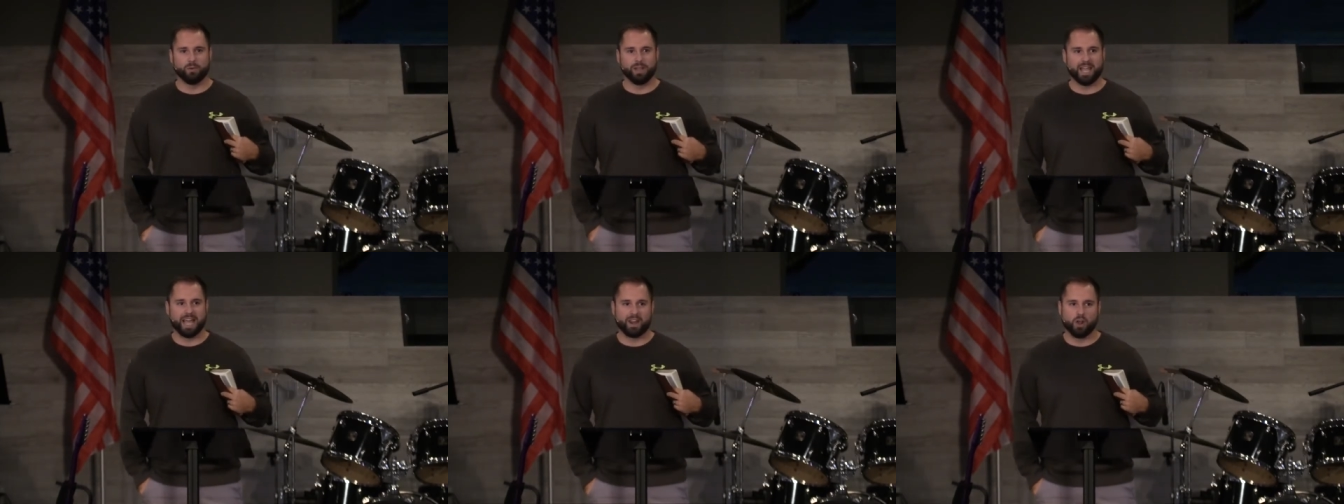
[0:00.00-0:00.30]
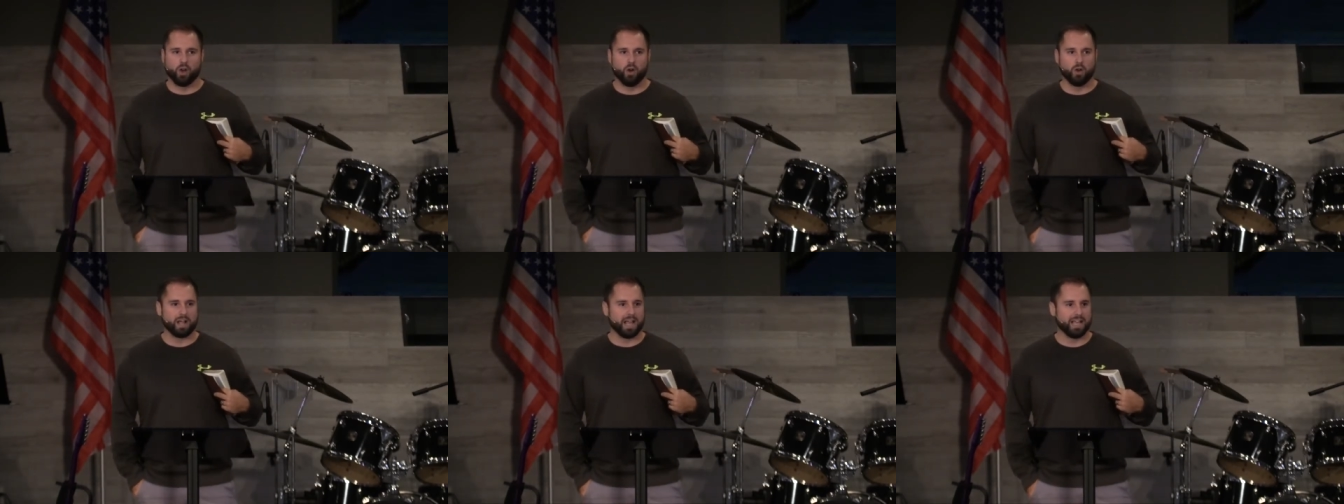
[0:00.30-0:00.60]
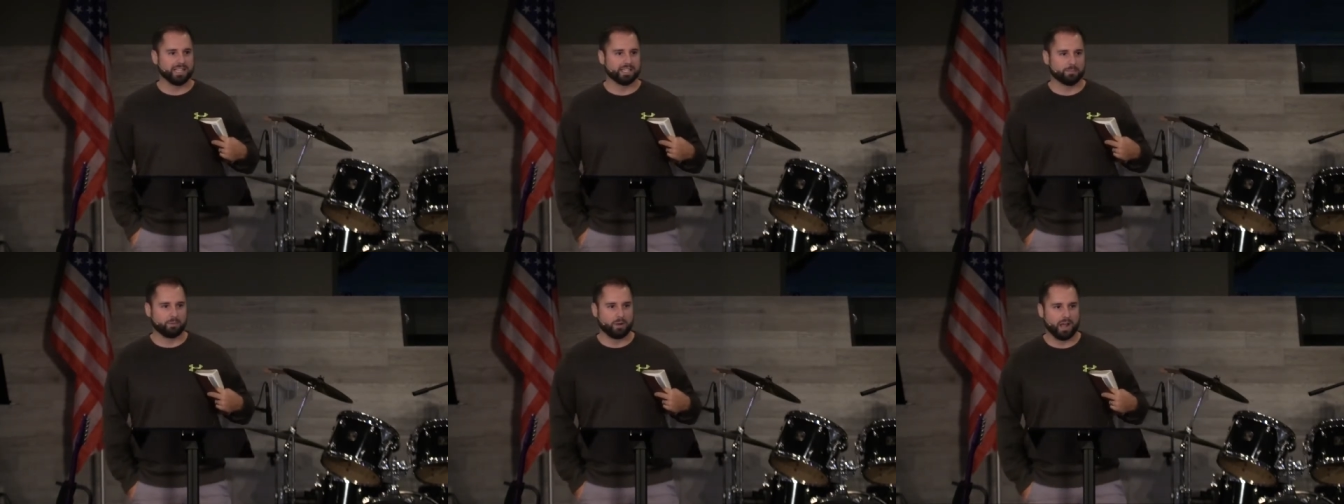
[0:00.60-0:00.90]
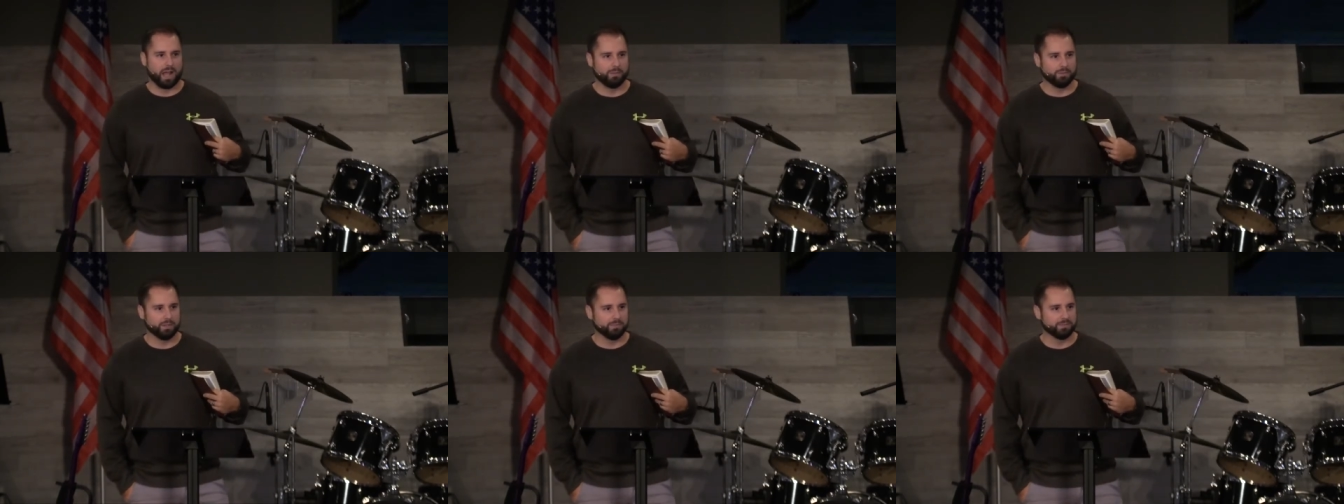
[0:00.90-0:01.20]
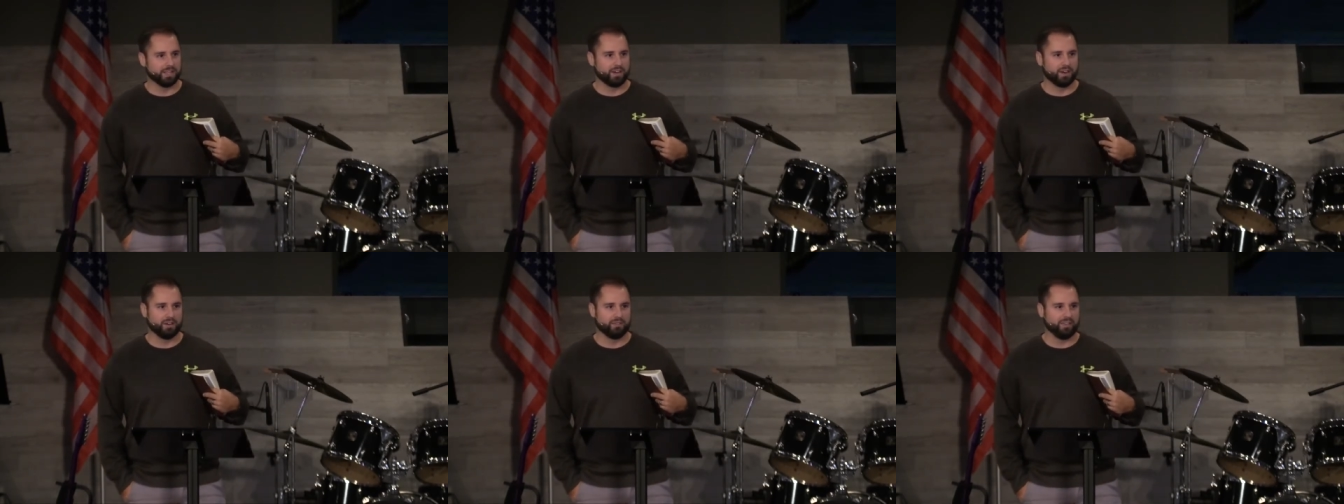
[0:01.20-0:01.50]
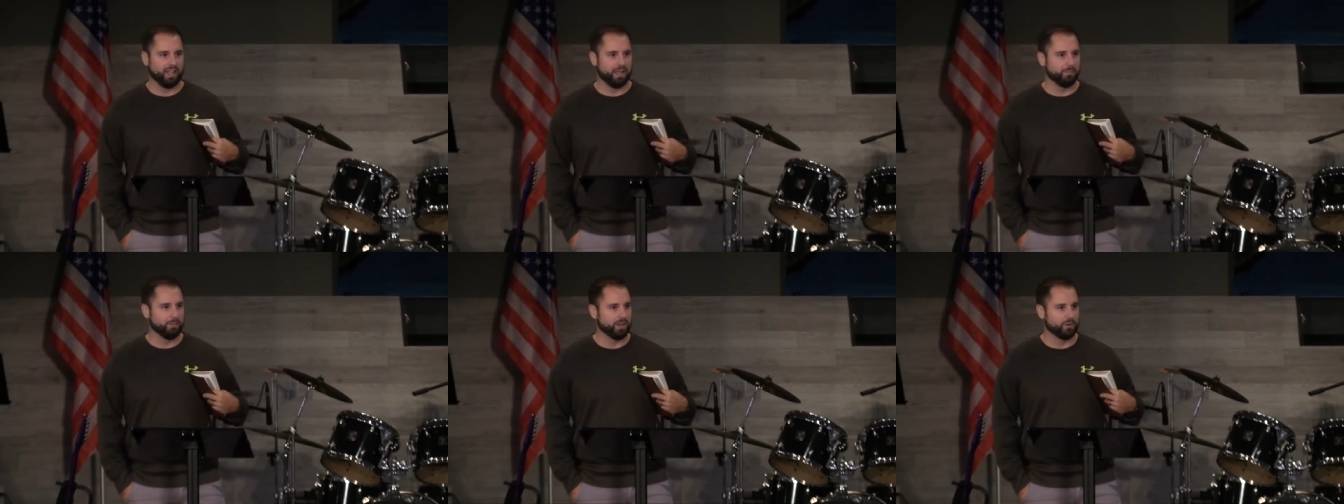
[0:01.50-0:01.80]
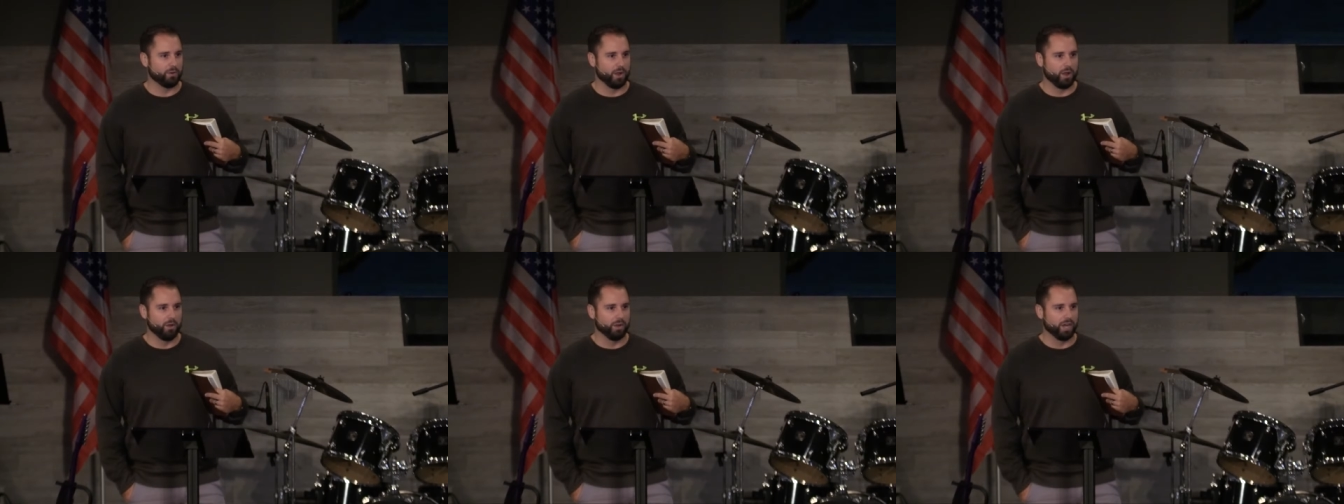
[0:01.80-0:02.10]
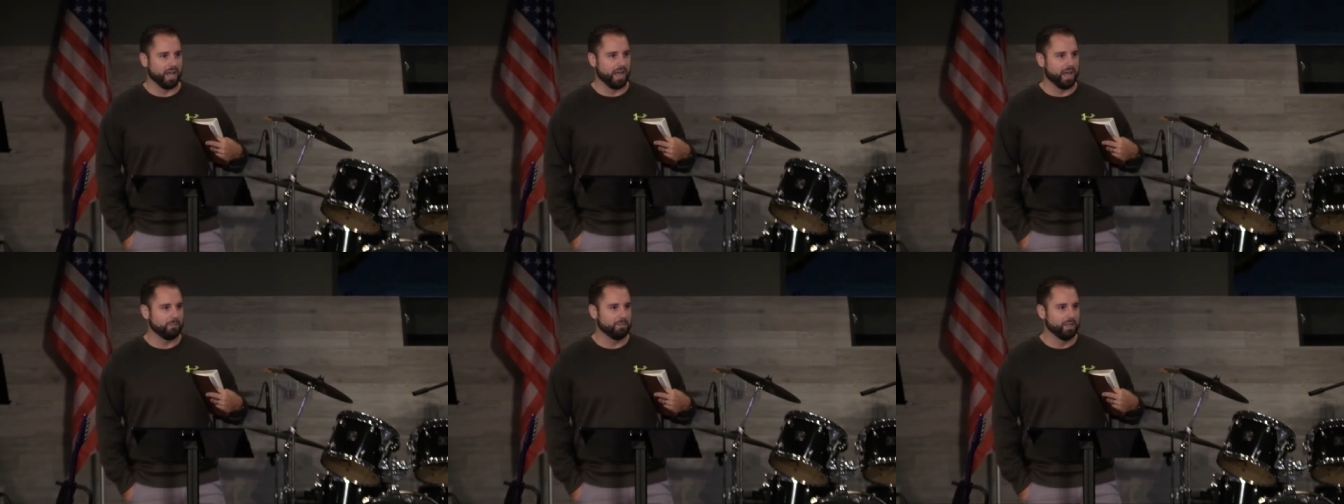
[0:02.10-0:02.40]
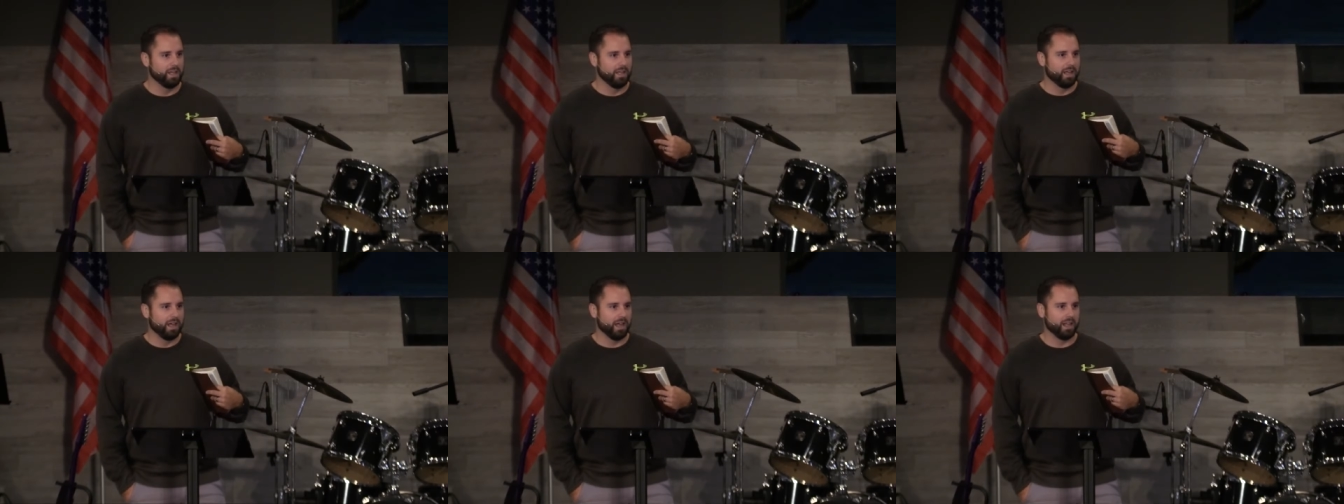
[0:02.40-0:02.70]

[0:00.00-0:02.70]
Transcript: we had all kinds of problems in our family growing up